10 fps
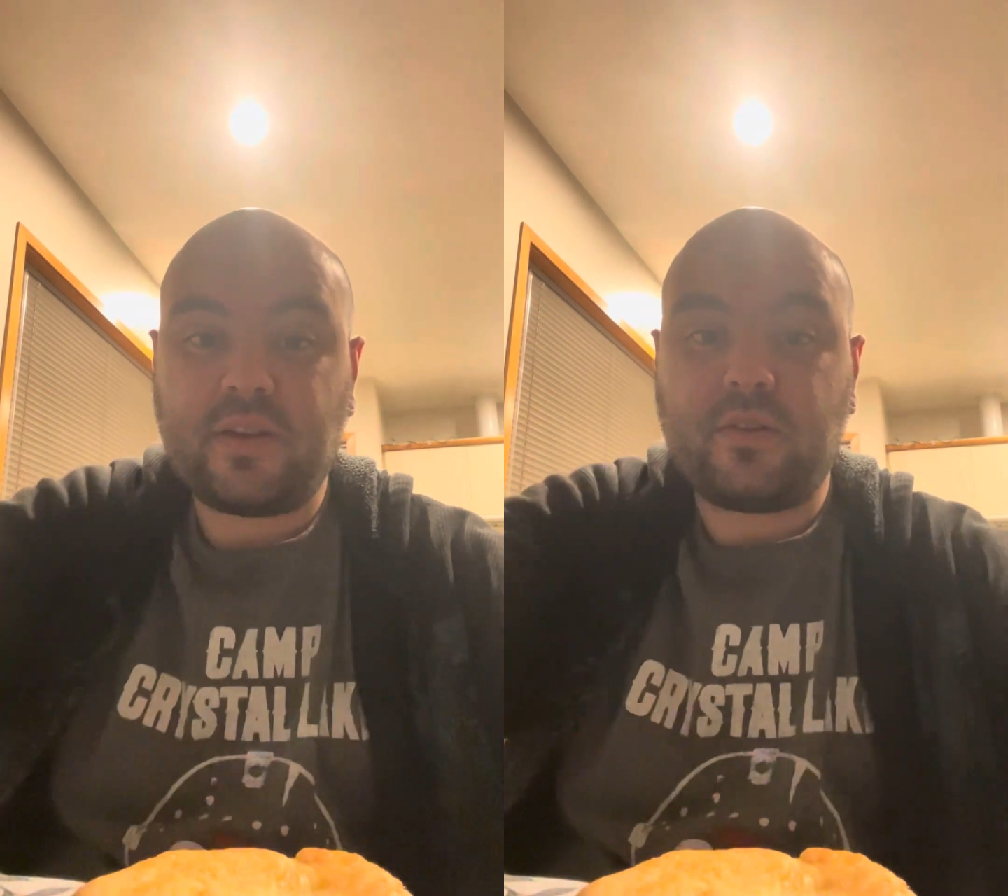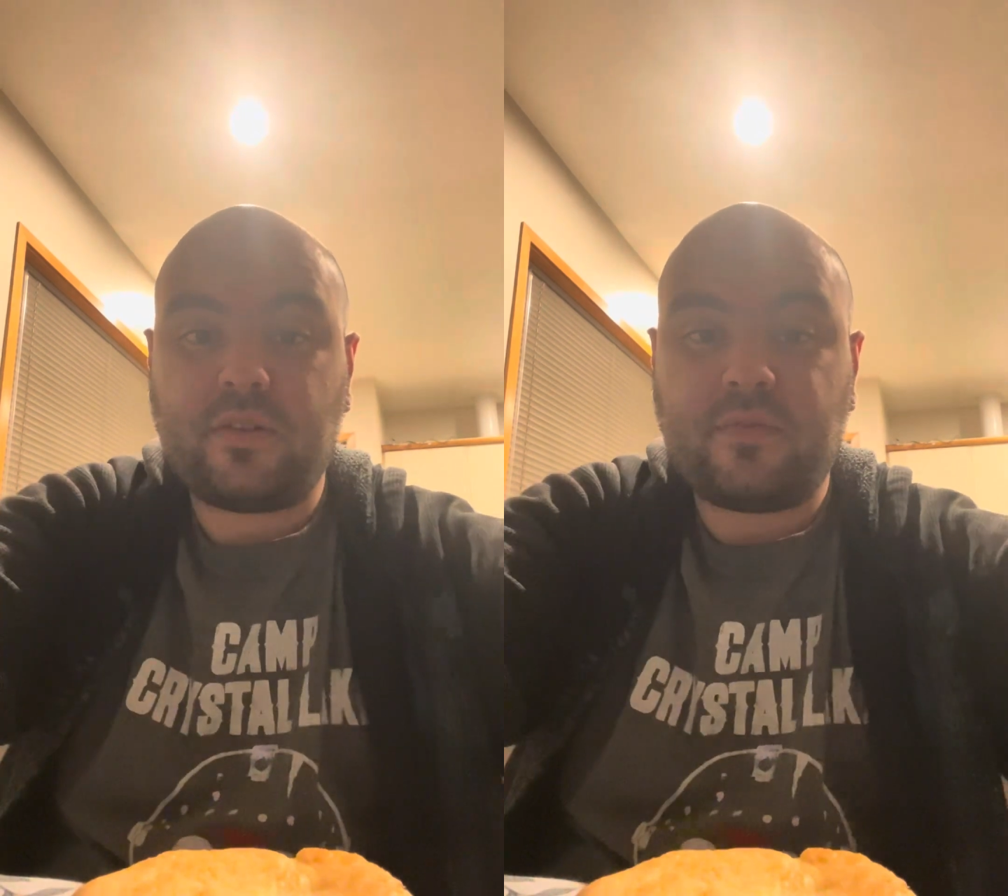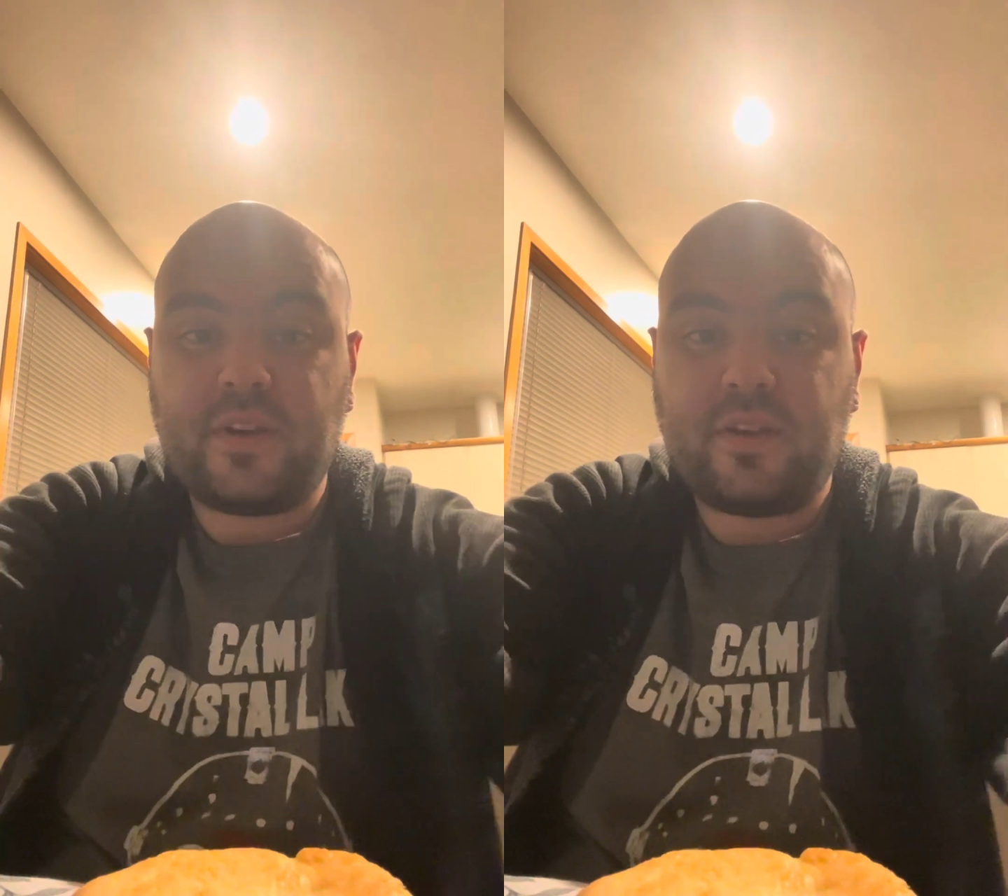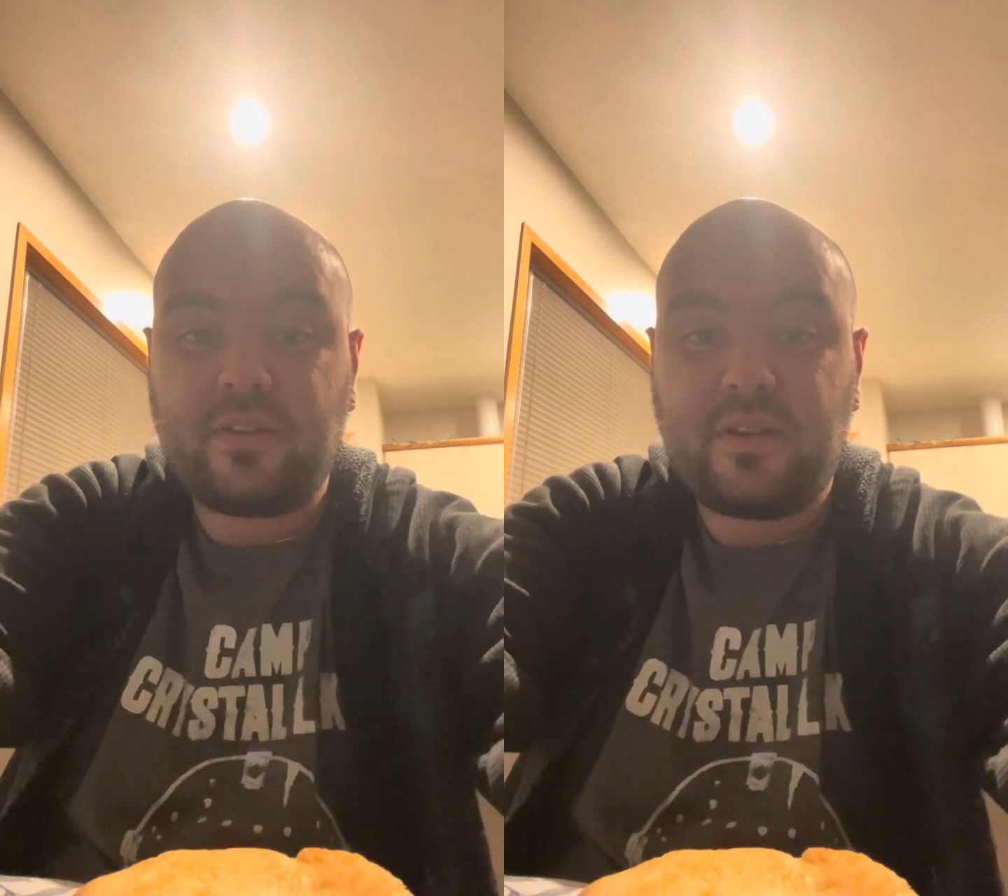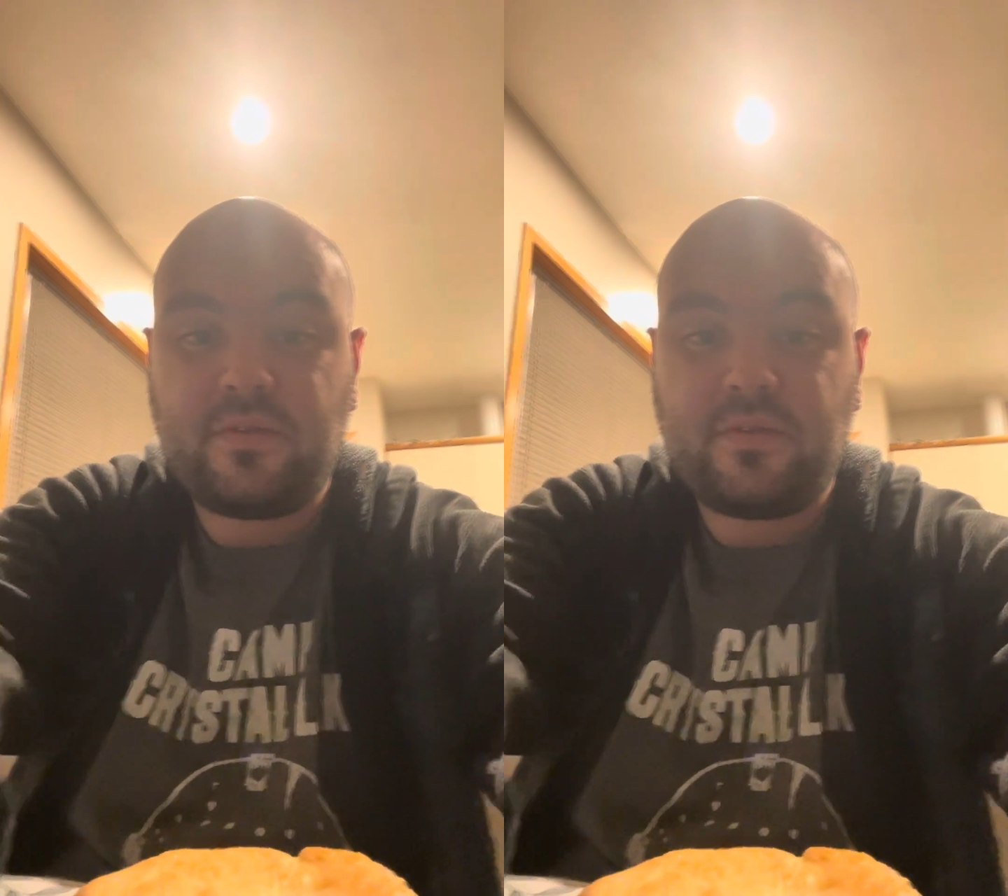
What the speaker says: our very